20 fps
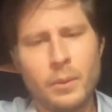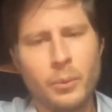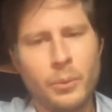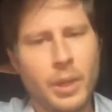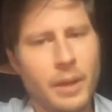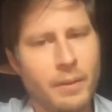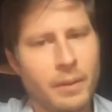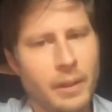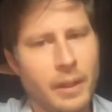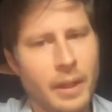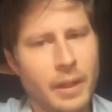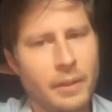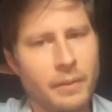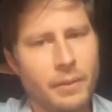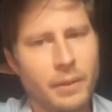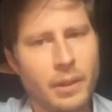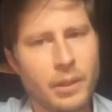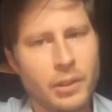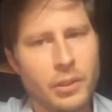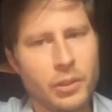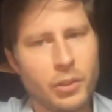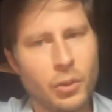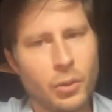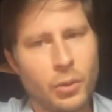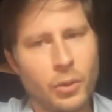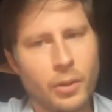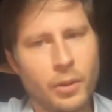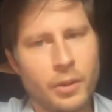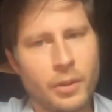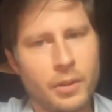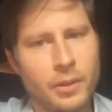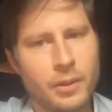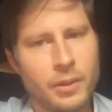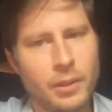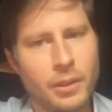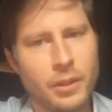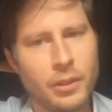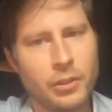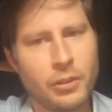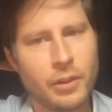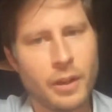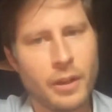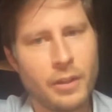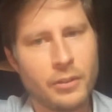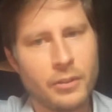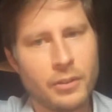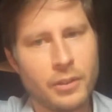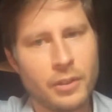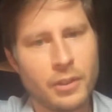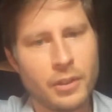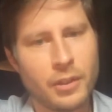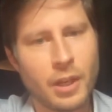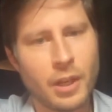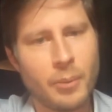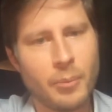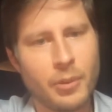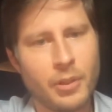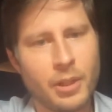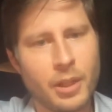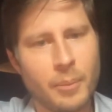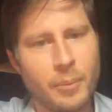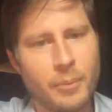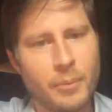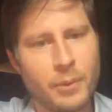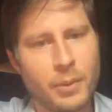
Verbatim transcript: we have a lot of large core uh, trials coming up.